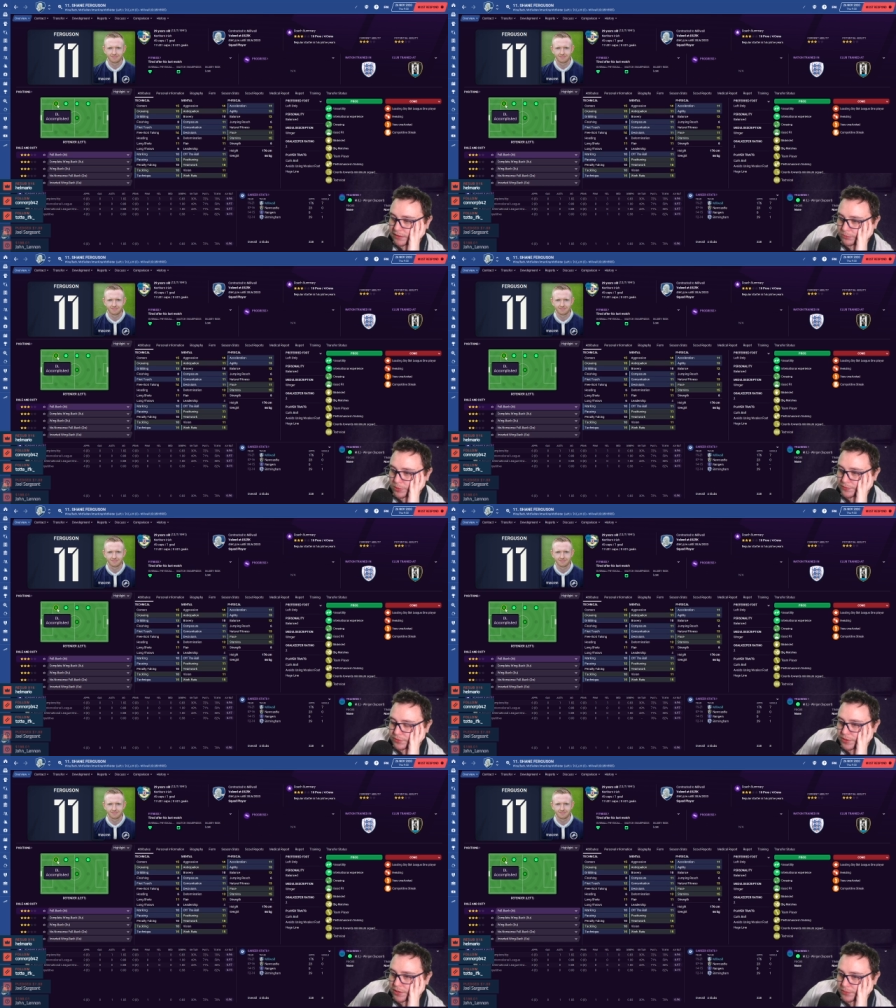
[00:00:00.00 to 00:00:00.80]
Whether
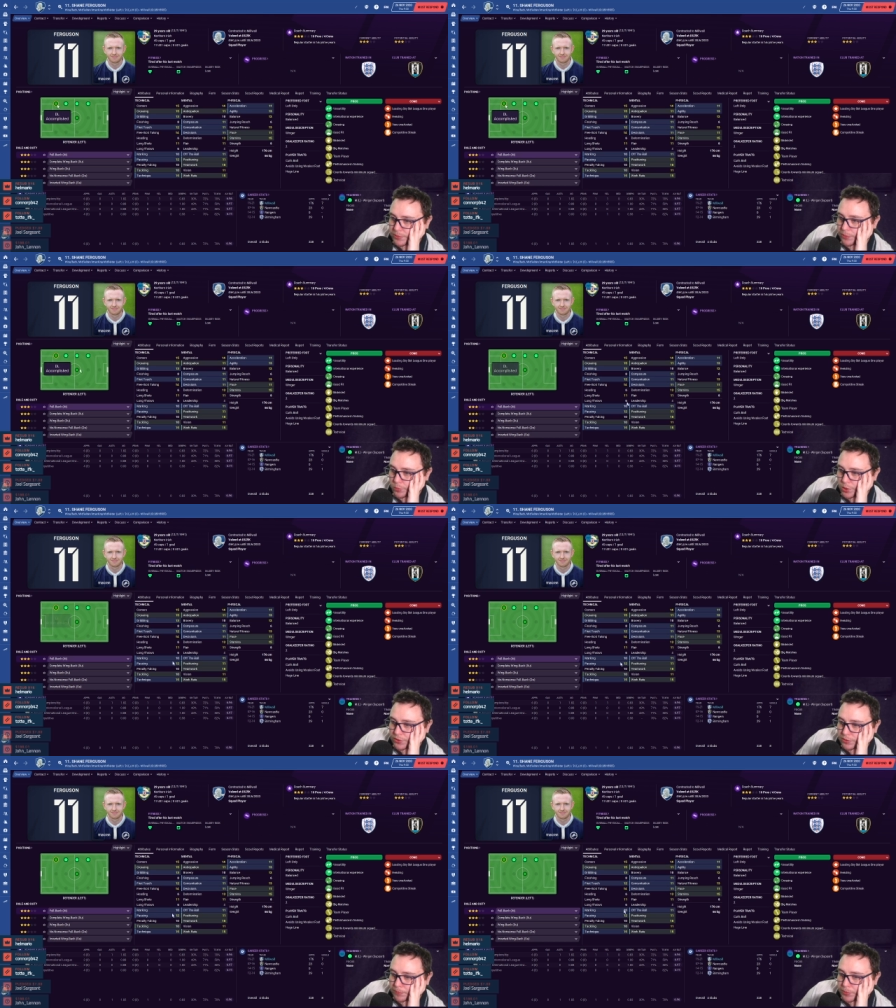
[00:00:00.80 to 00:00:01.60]
or not we
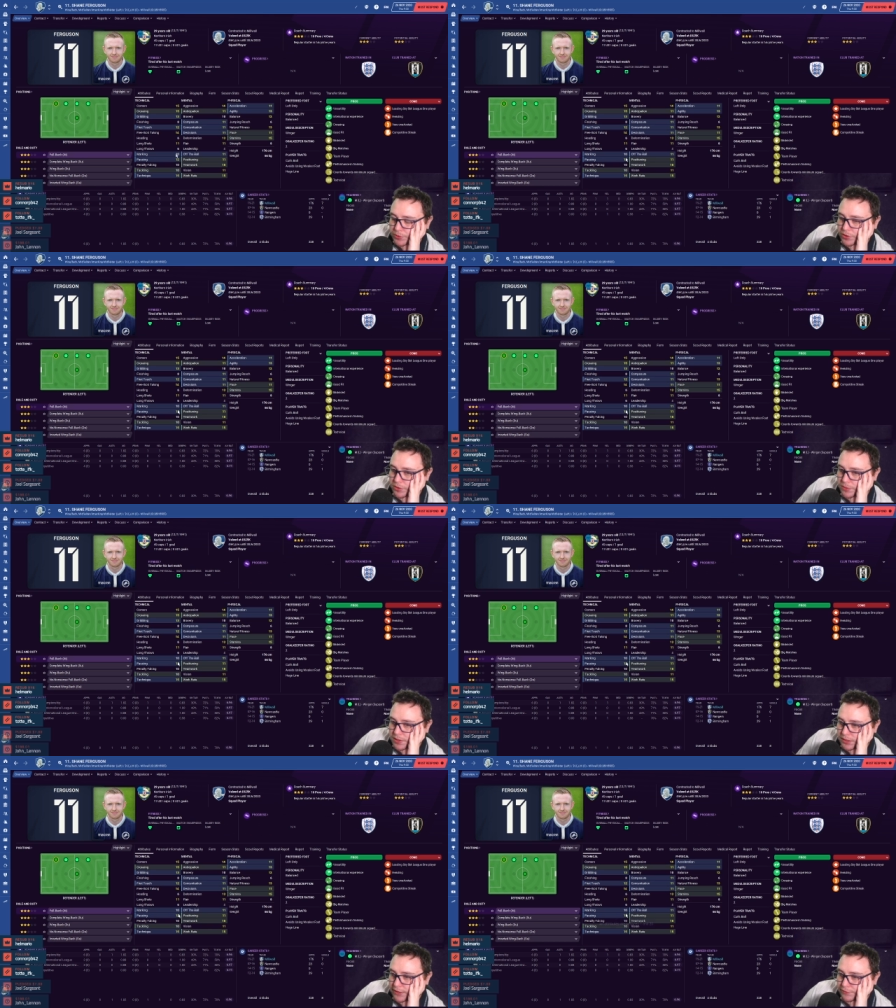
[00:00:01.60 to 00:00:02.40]
want to put you
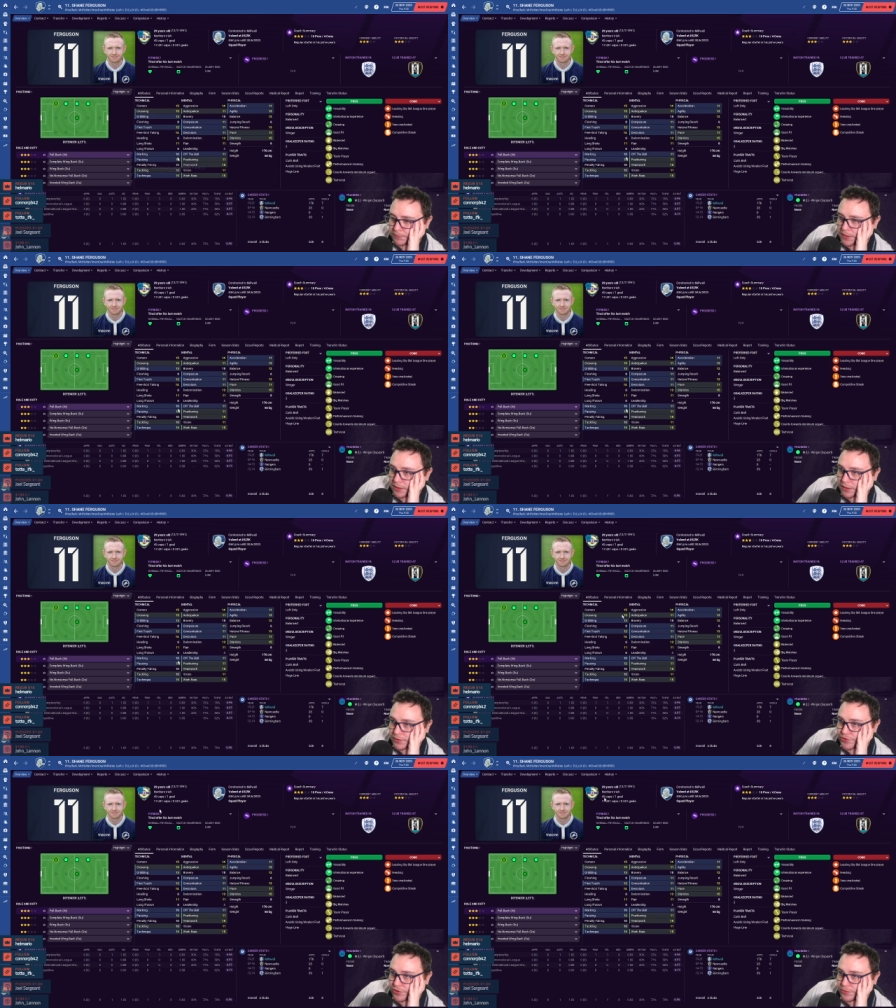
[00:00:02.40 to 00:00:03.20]
at left back
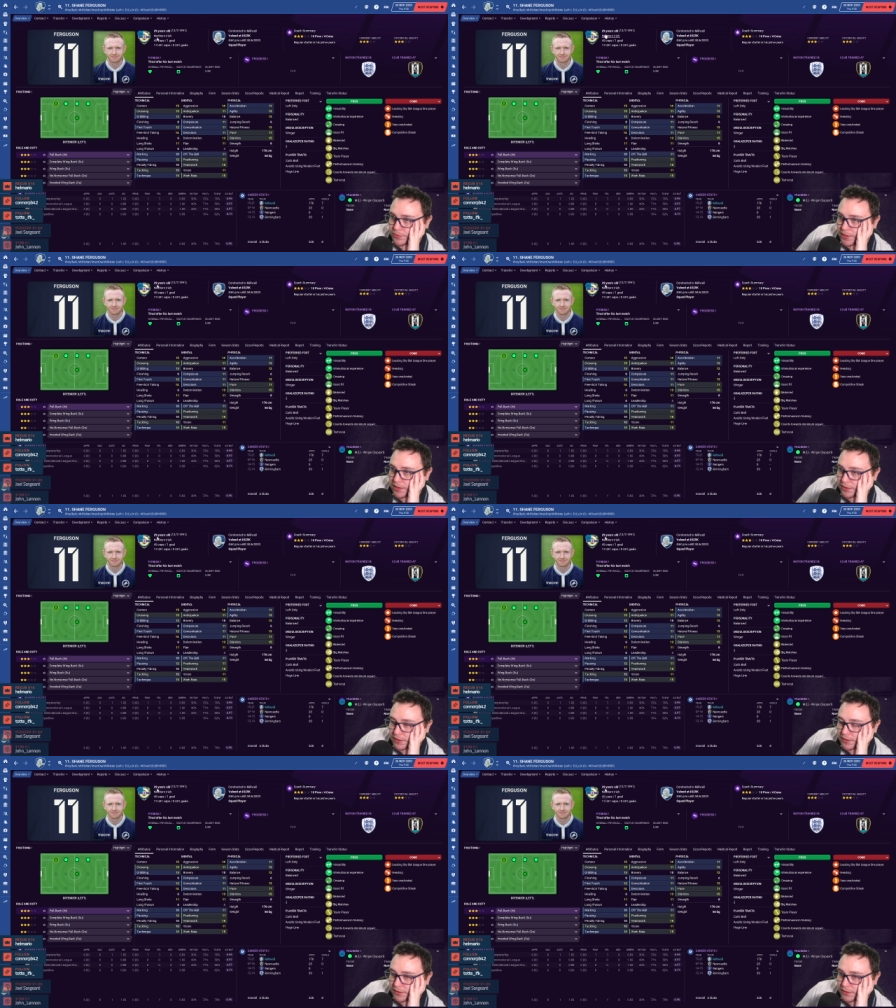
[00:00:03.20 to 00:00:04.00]
as you get
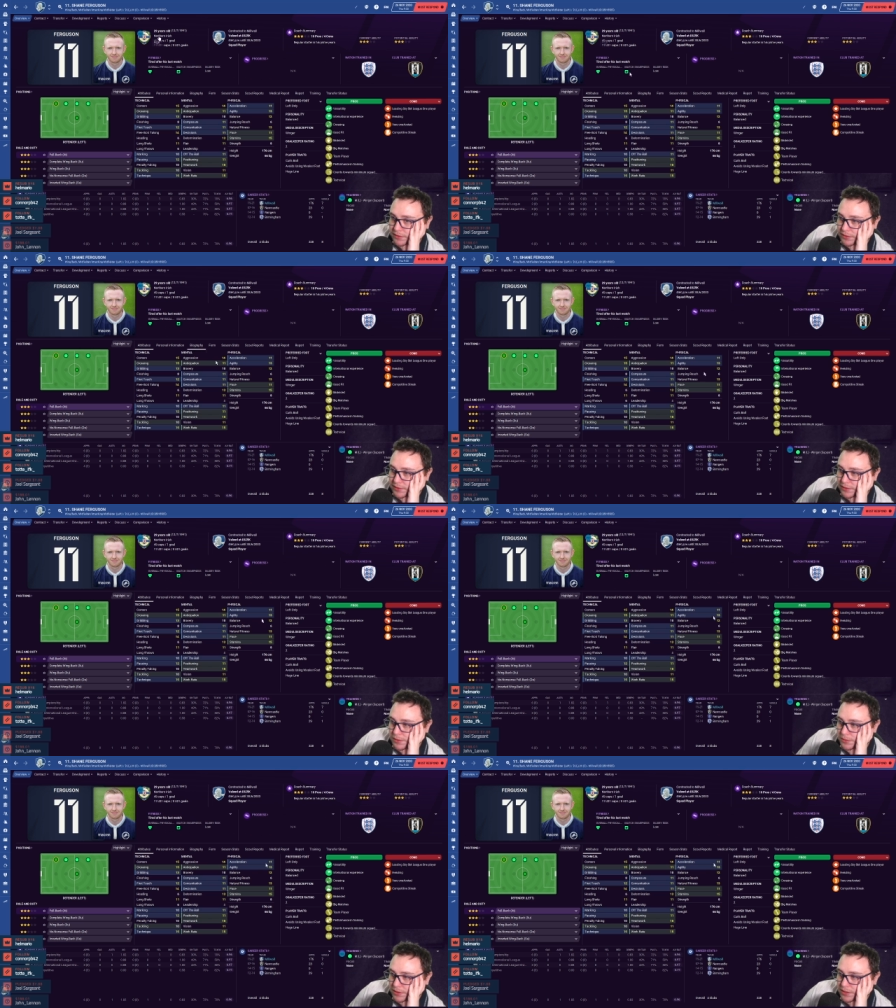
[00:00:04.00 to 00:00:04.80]
a little
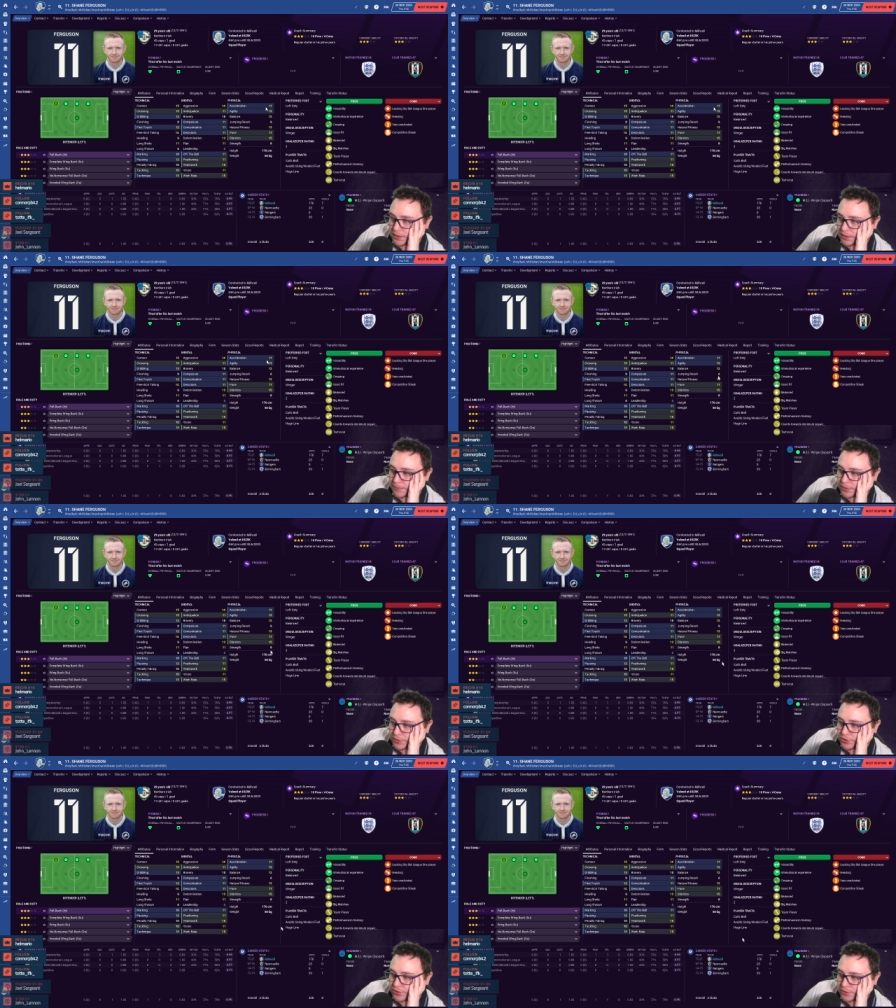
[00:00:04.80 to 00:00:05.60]
older, I'm not
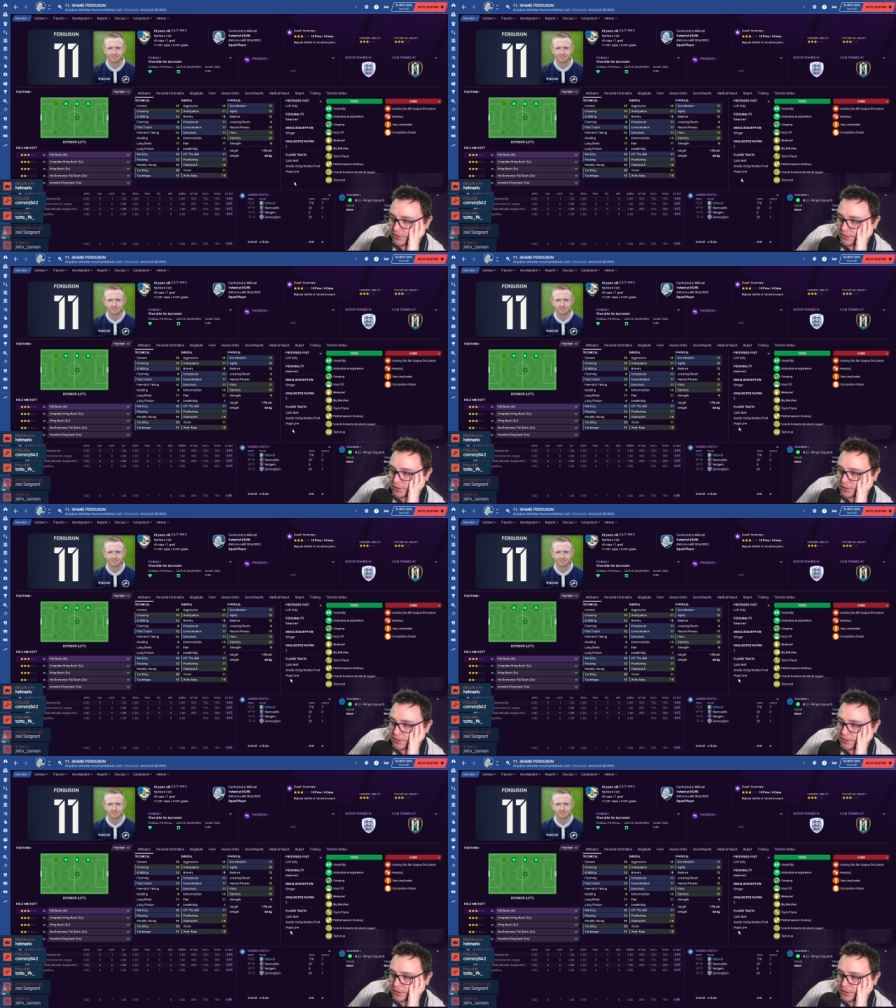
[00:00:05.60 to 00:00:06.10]
sure.